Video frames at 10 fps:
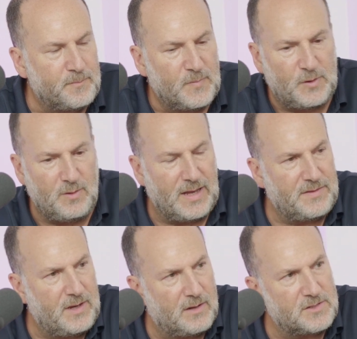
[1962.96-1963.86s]
You get
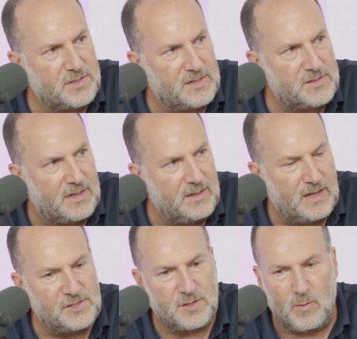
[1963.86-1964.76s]
the other 60.
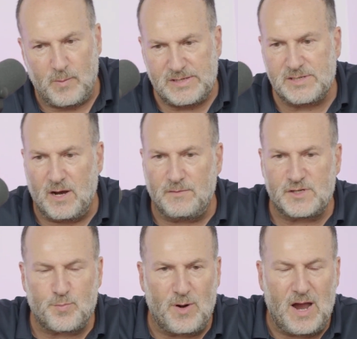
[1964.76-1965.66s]
And so when we sell
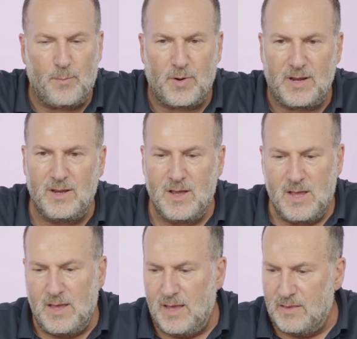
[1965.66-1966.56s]
this property,
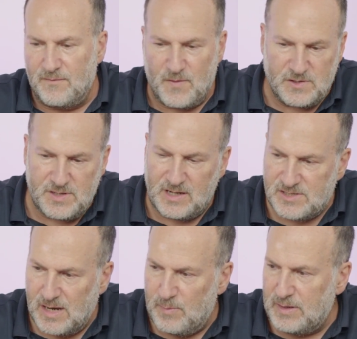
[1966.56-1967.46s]
the first thing
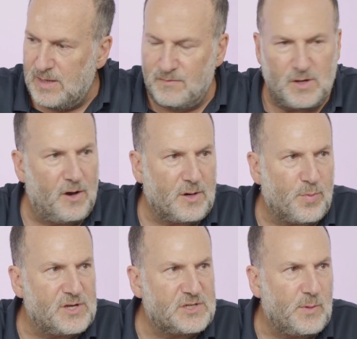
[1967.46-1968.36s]
is I'm going to give you all your
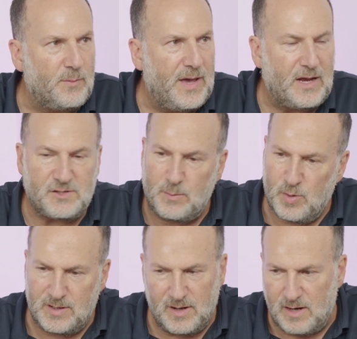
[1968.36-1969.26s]
principal back. So you
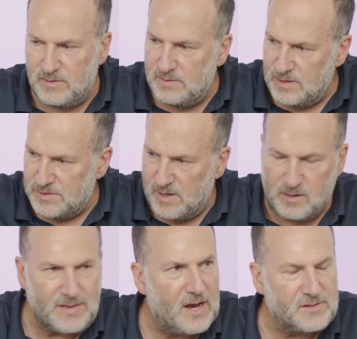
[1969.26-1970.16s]
put in 100, here's
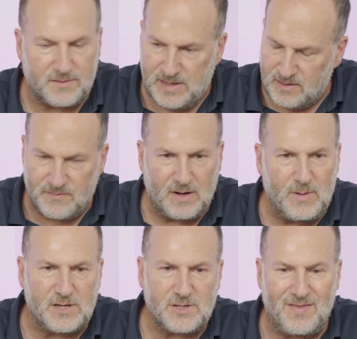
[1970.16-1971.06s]
100,000. Thank you very
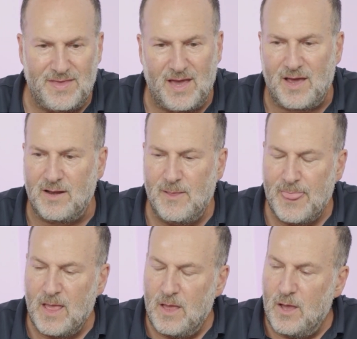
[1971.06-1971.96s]
much. Then
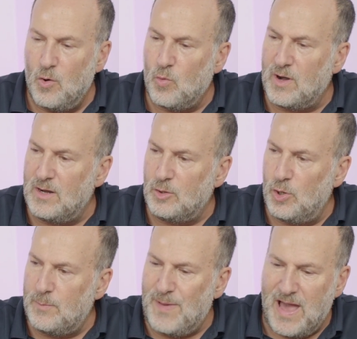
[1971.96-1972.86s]
we're going to
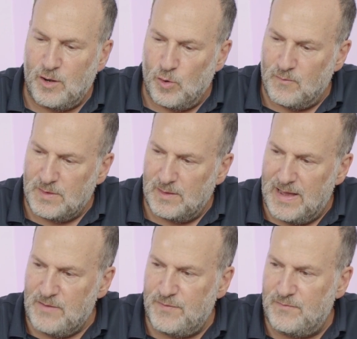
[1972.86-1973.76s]
look back over the
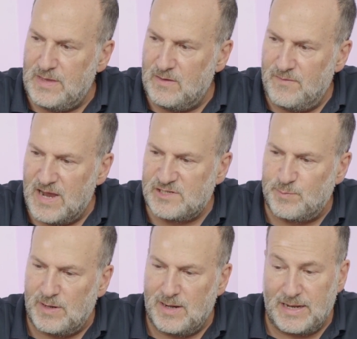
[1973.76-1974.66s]
life of the
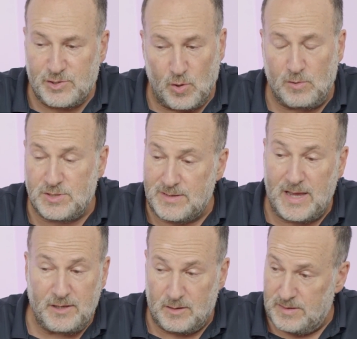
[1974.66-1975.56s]
investment. And I told you
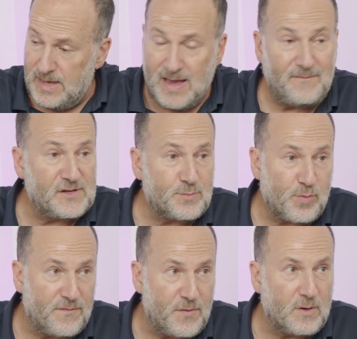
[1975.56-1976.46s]
that, you know, you have this
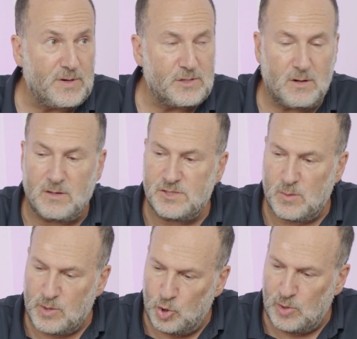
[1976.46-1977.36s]
preferred return.
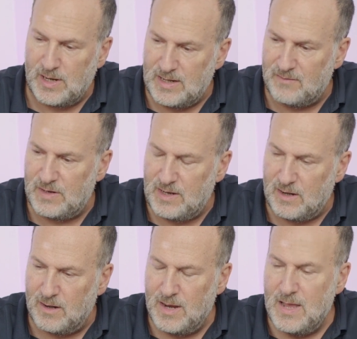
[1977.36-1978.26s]
So we're going to look at every year.